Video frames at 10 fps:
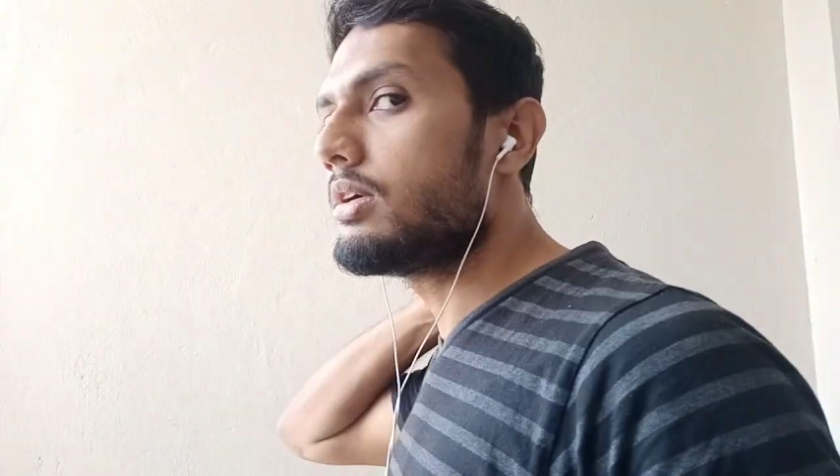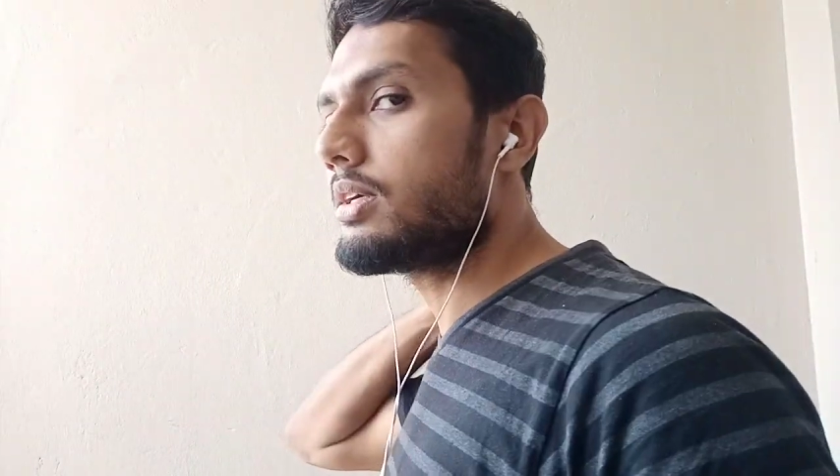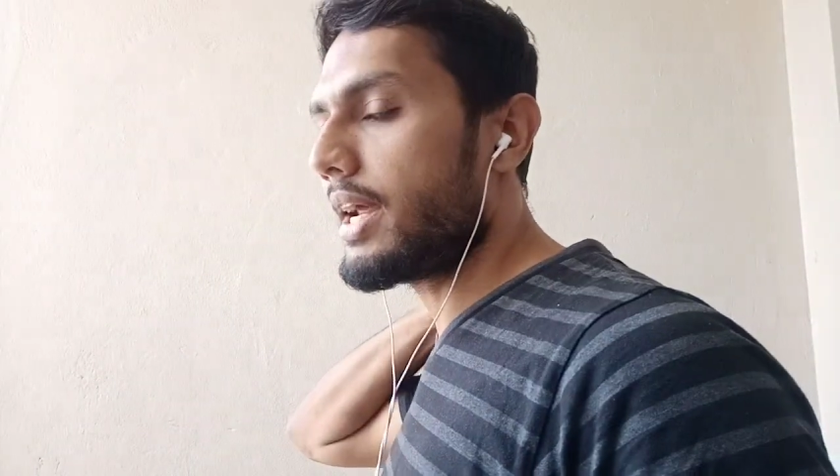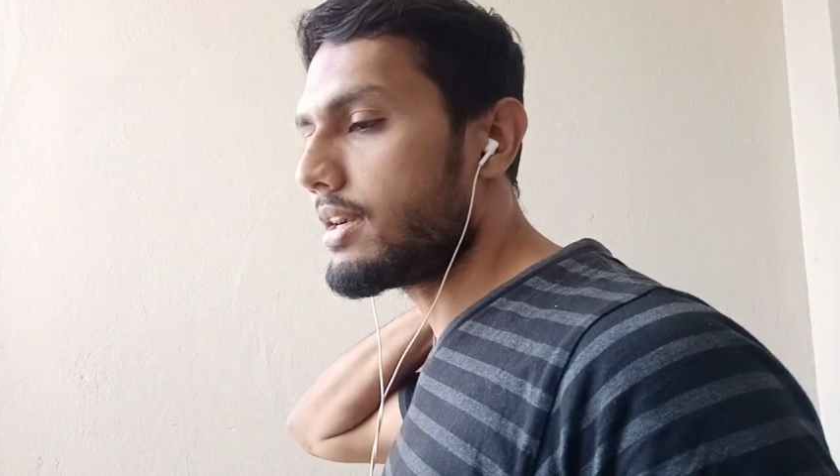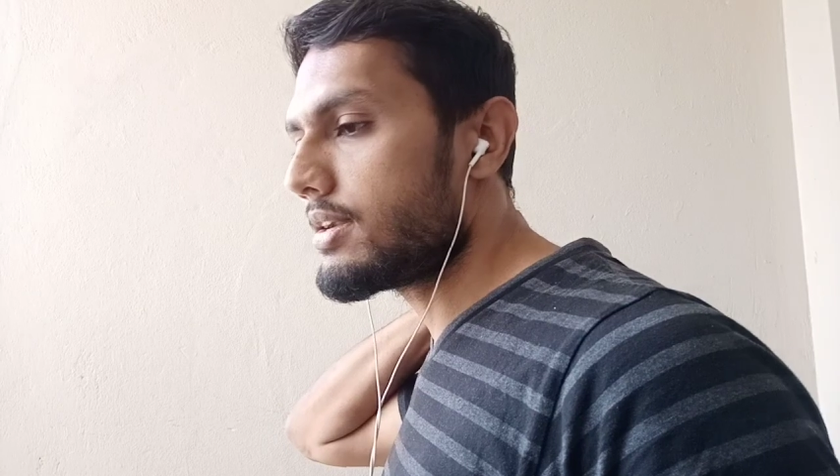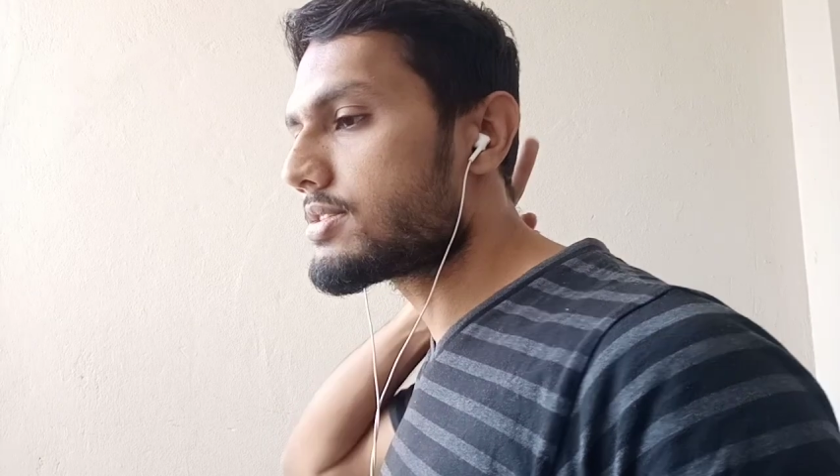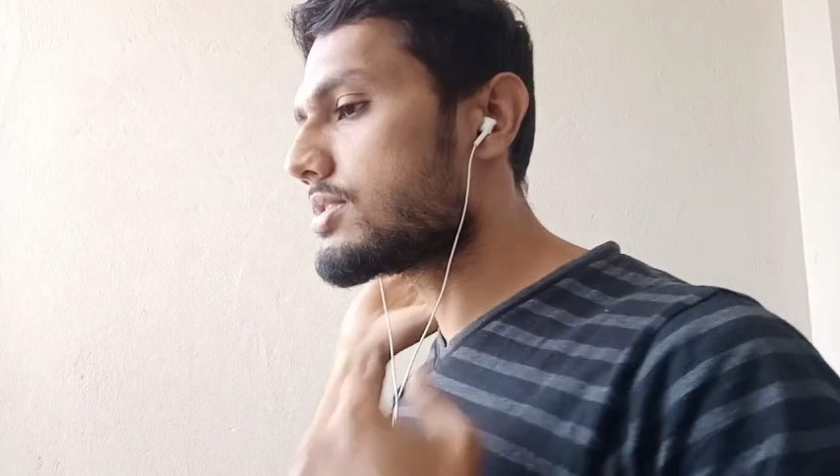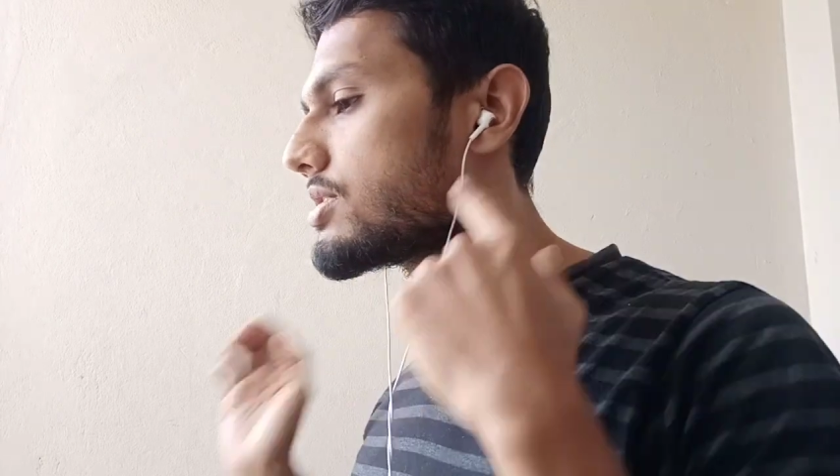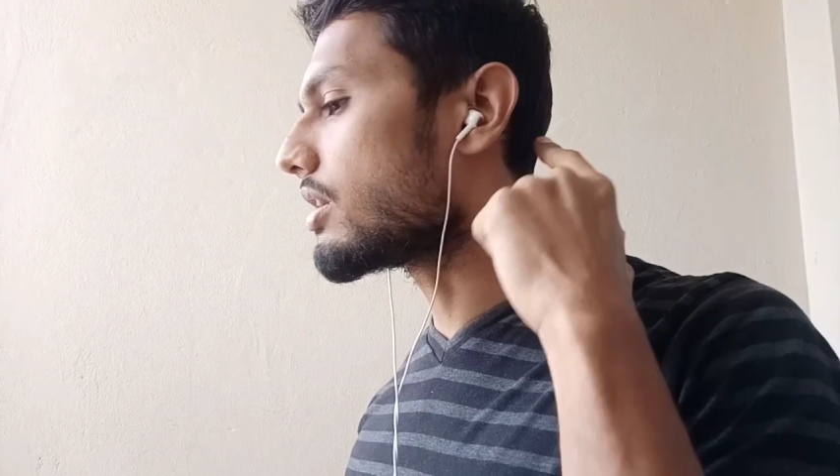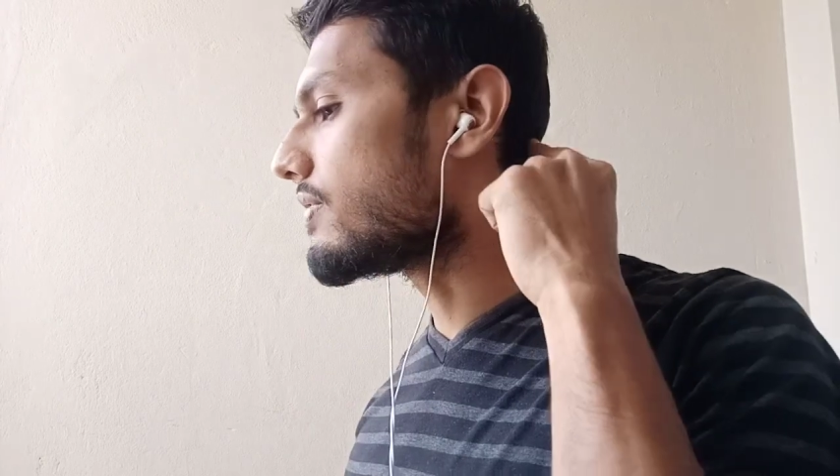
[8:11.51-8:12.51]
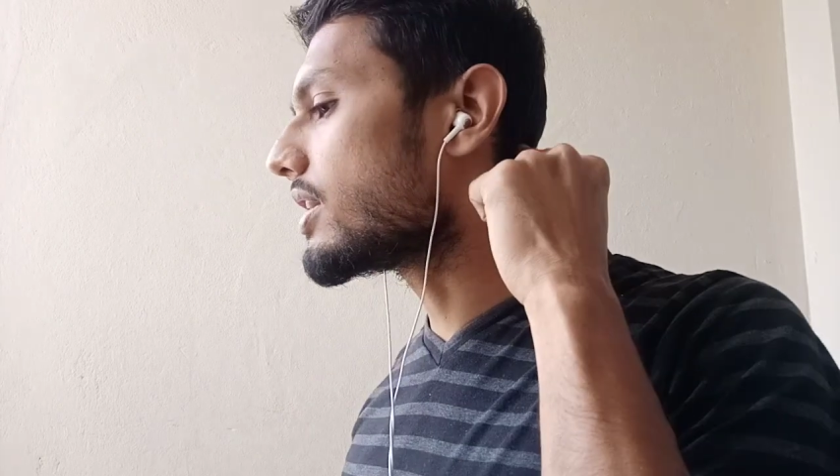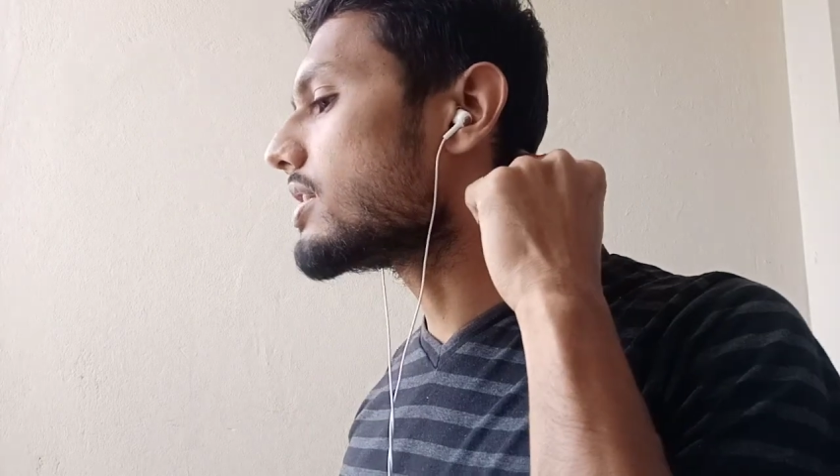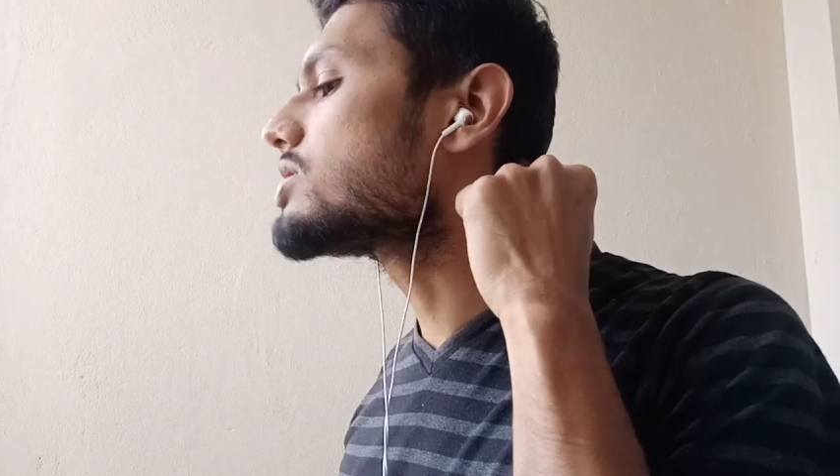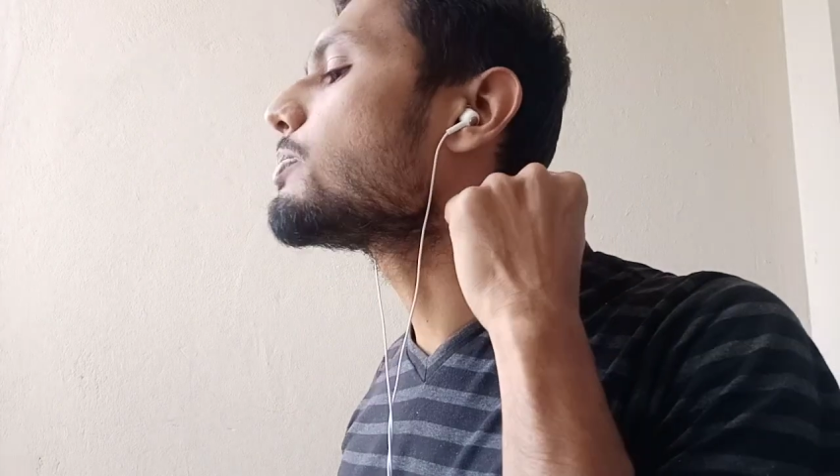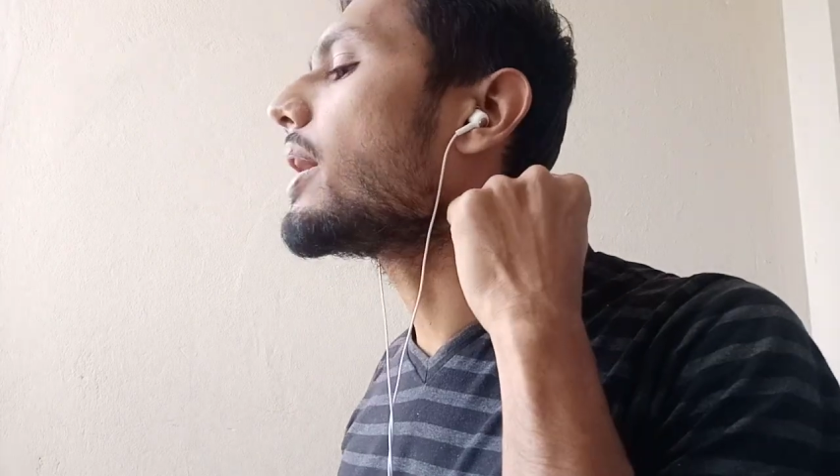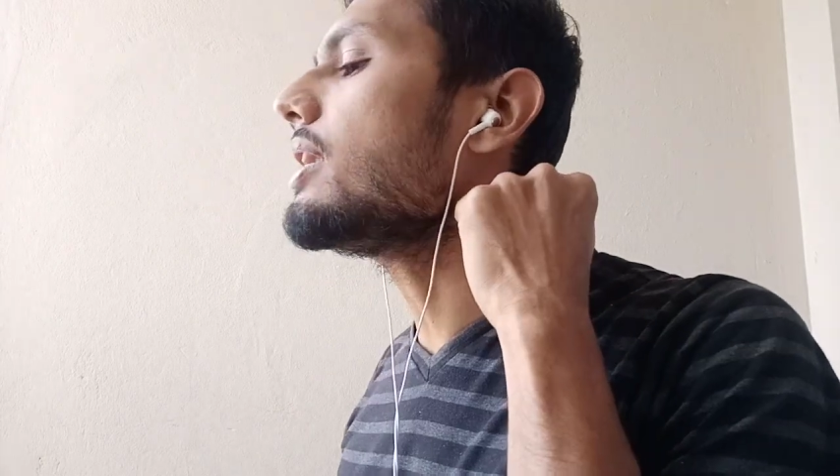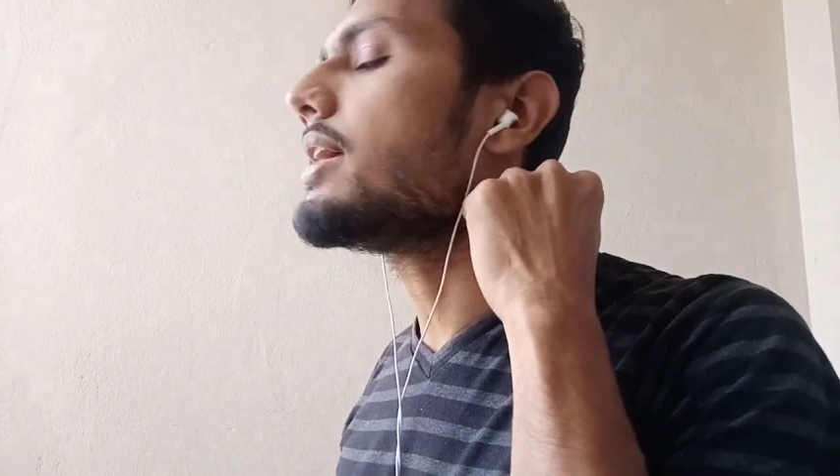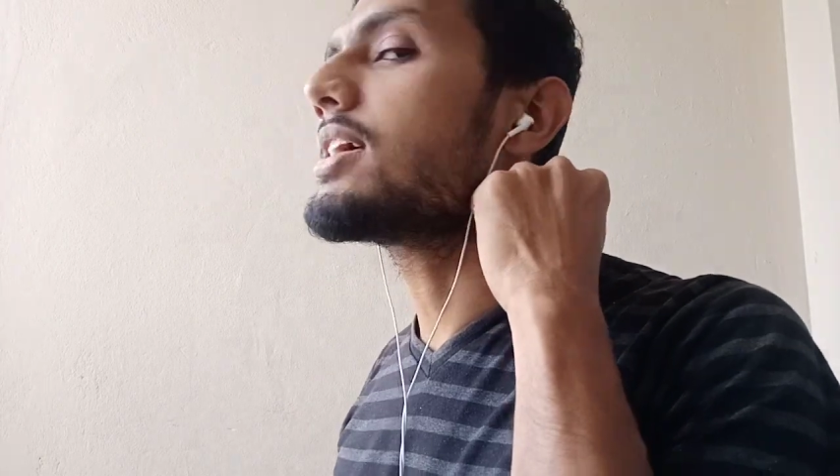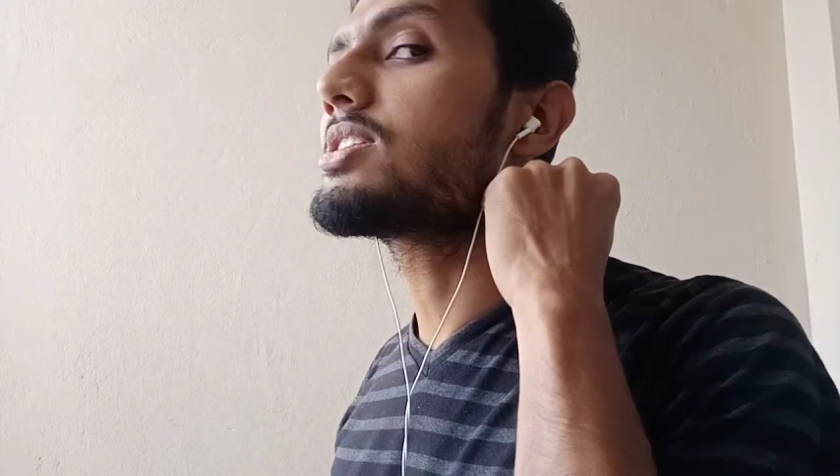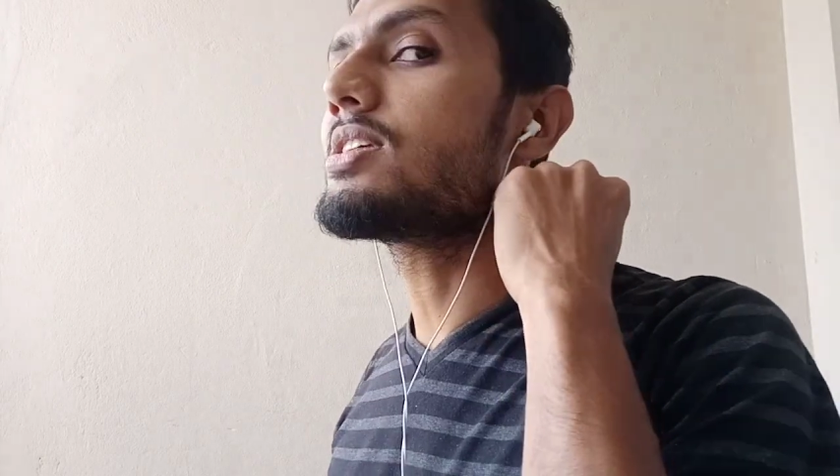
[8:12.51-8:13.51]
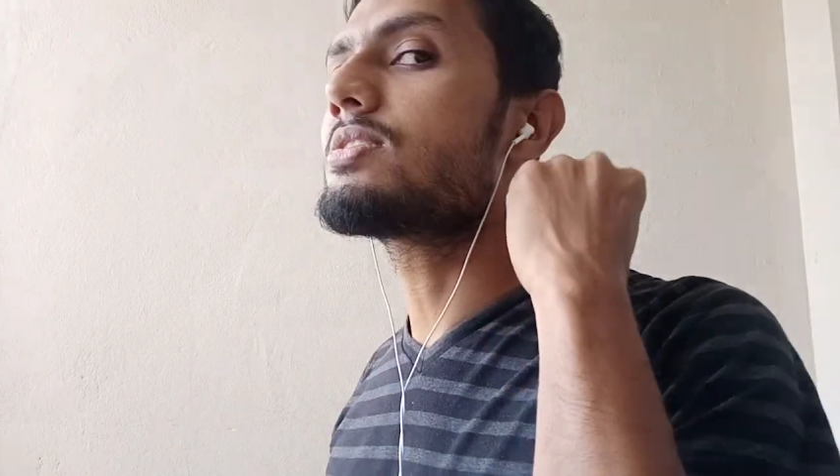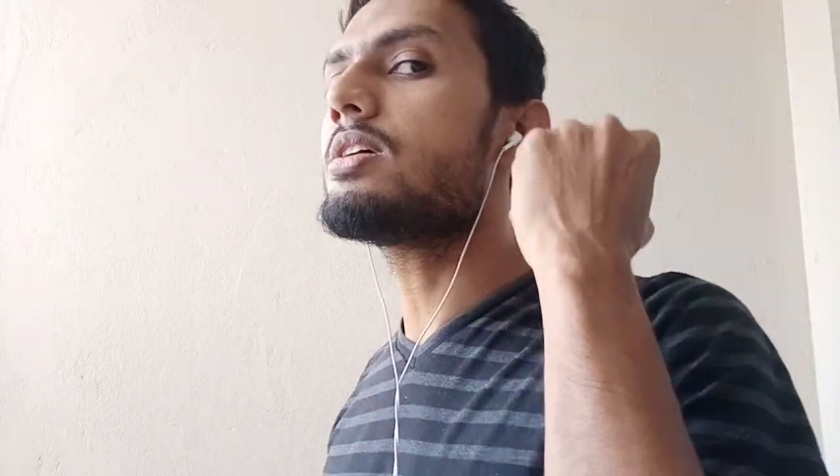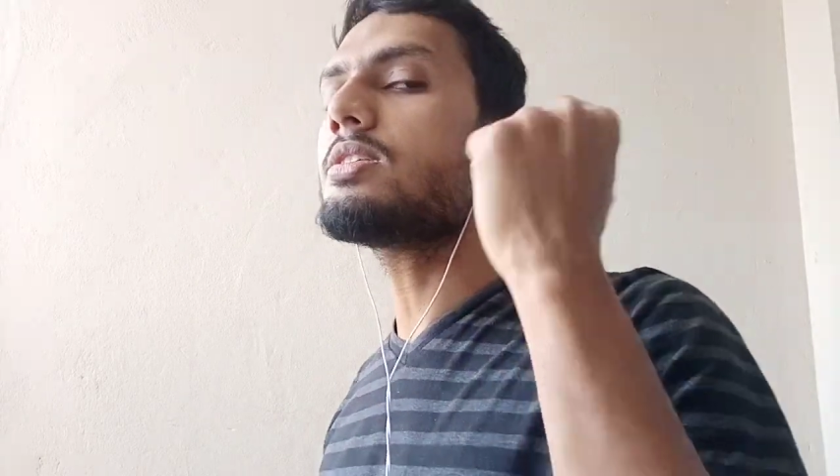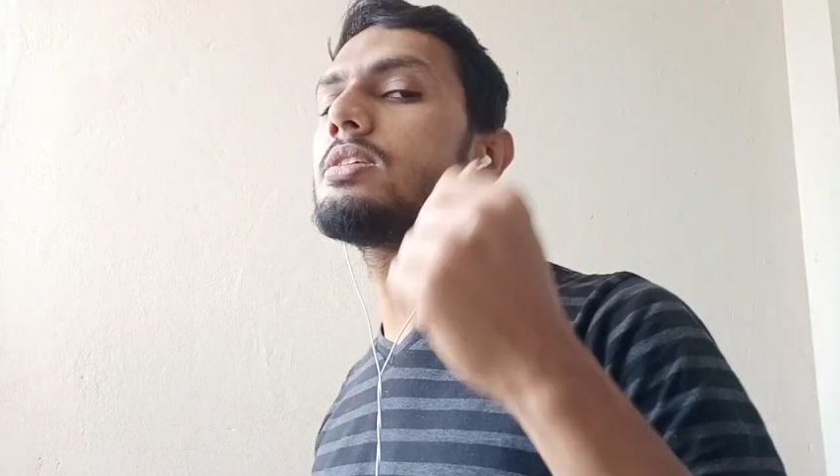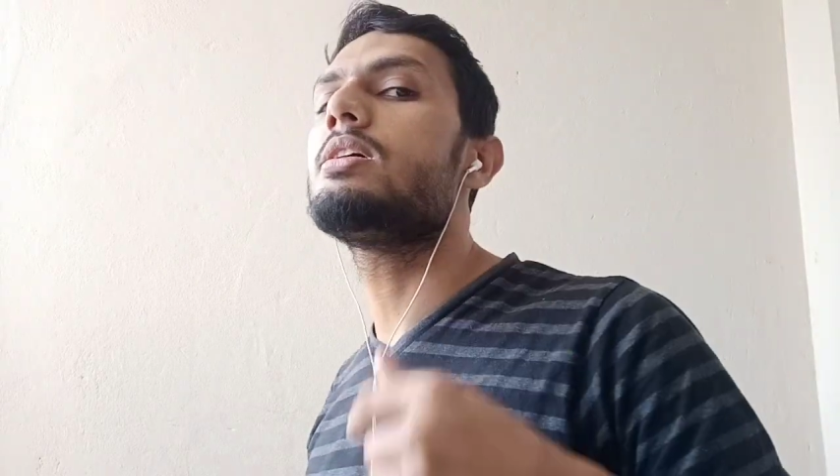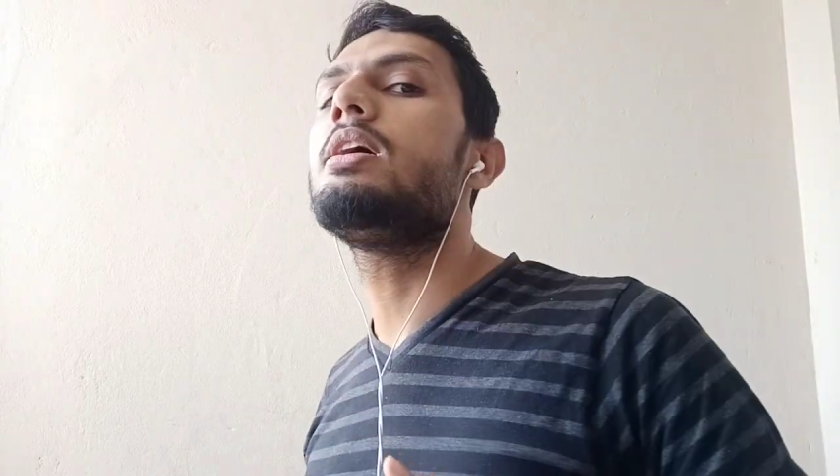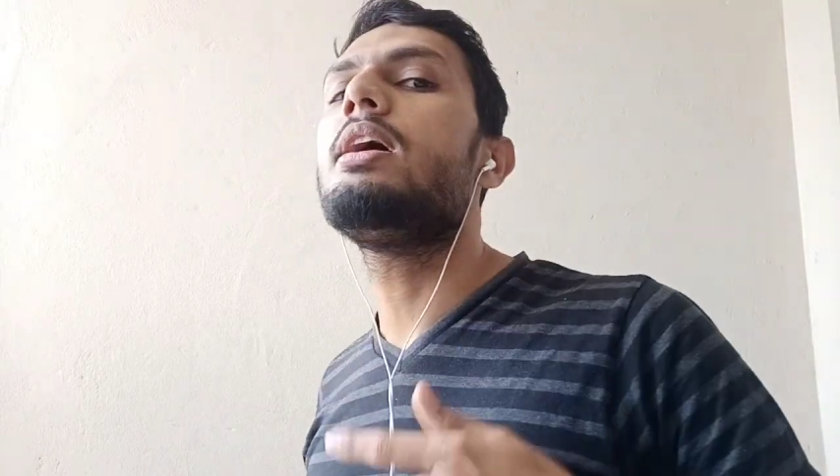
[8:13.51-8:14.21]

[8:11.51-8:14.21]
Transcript: Tightness in cervical spine extensors